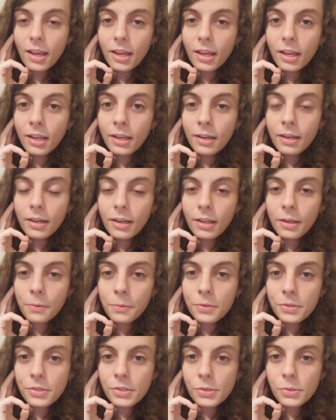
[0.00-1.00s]
it it
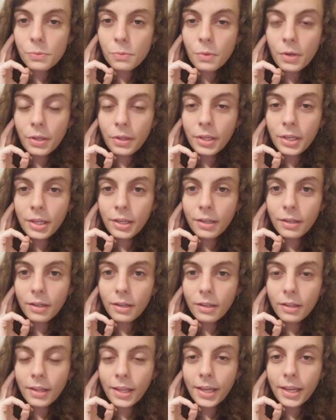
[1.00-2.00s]
was just really
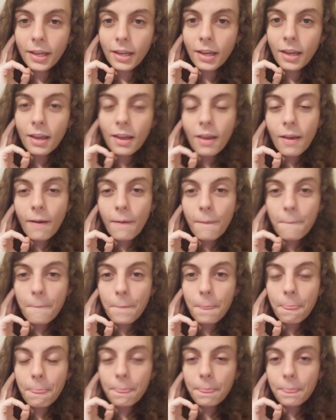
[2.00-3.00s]
like
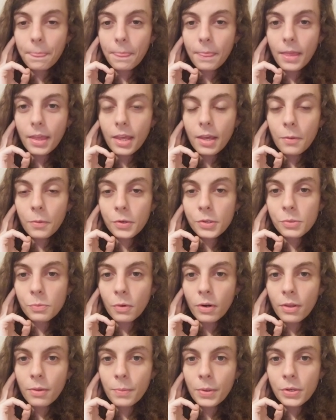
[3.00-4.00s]
it was
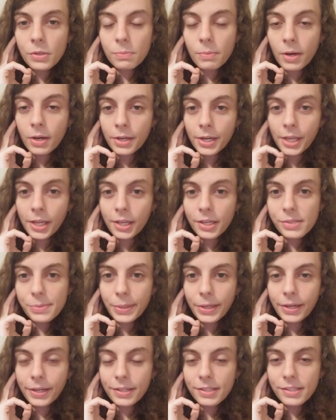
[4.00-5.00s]
one of the most bonding
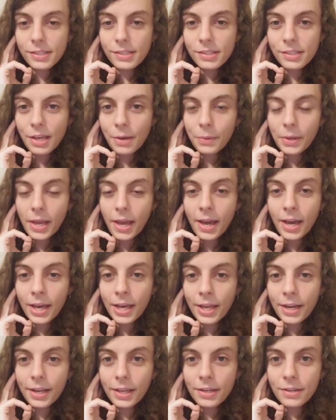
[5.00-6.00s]
experiences that we
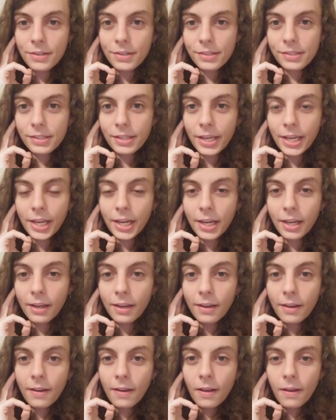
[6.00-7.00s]
had and just like
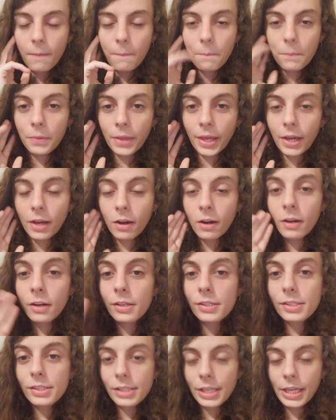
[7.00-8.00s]
like her
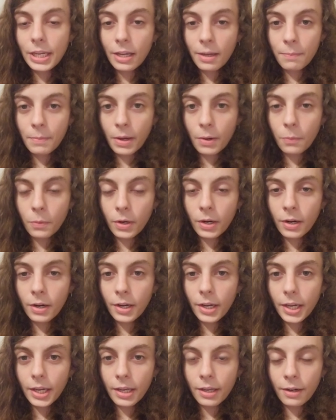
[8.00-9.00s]
seeing my
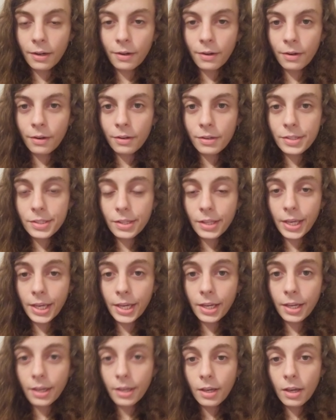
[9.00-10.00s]
work and
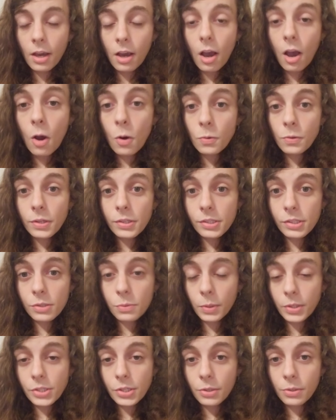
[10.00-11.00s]
like oh this is
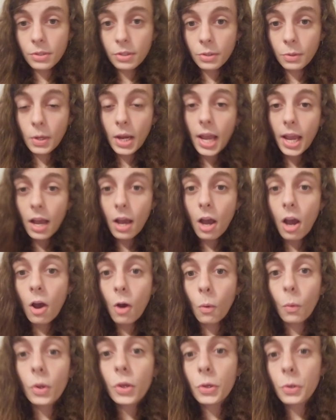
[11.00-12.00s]
what you do
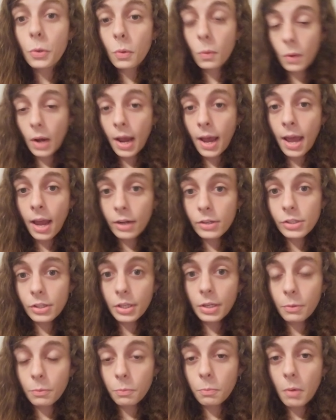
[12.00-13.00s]
oh you
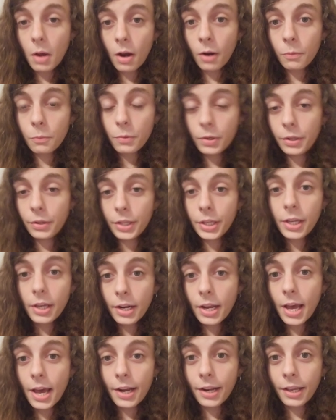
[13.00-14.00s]
actually are really good
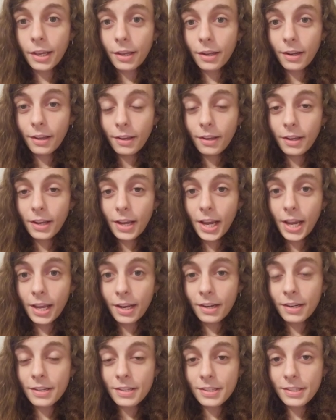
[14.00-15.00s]
at it
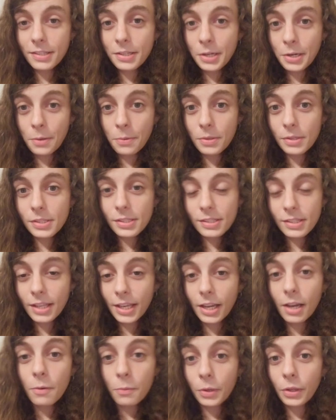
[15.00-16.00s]
and you know this is
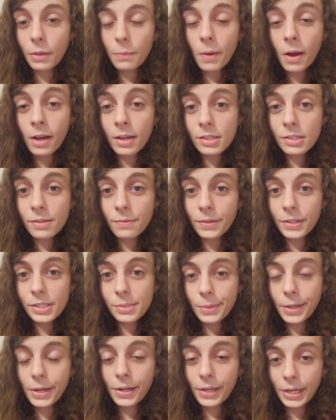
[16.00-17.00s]
like a really positive
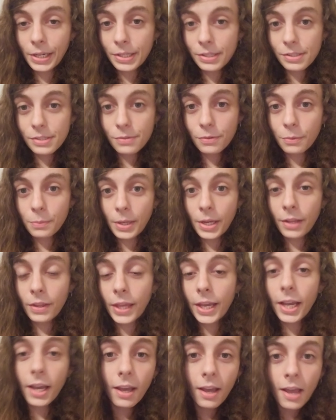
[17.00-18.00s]
experience for me
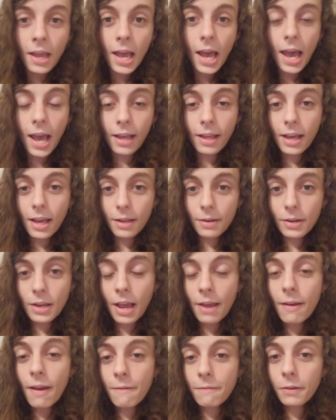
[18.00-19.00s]
like i
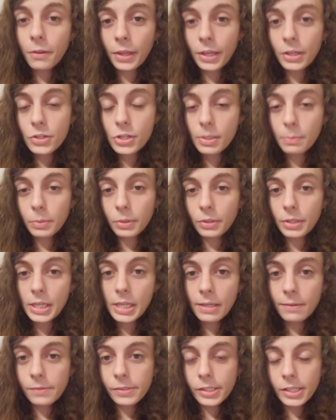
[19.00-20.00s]
i feel like she
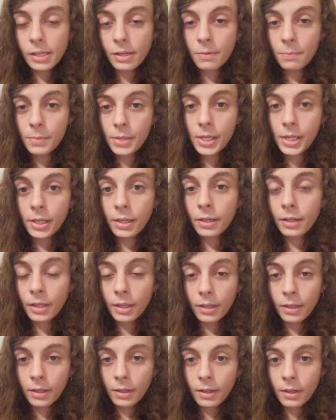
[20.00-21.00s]
believes in me
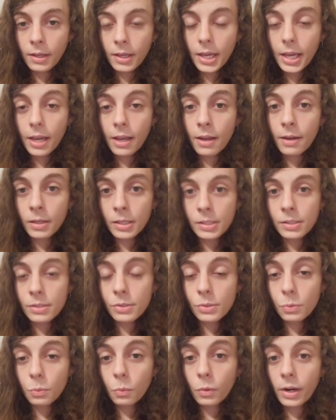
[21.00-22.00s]

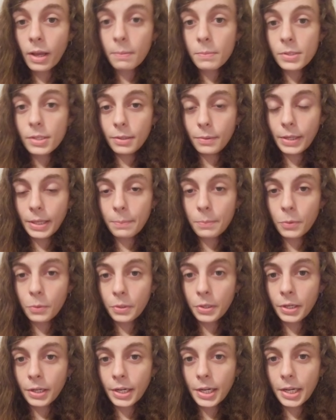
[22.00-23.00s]
and what i'm doing
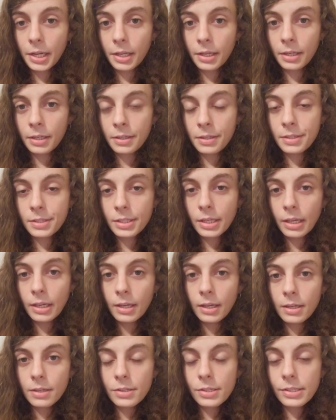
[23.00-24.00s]
more and
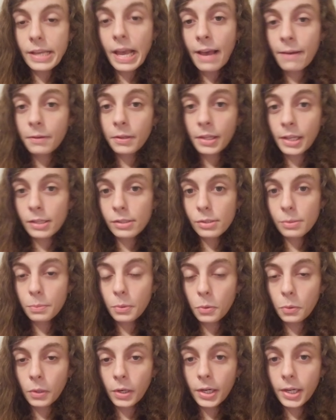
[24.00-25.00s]
just having that
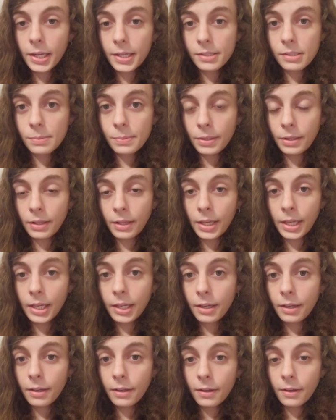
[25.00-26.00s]
support has been like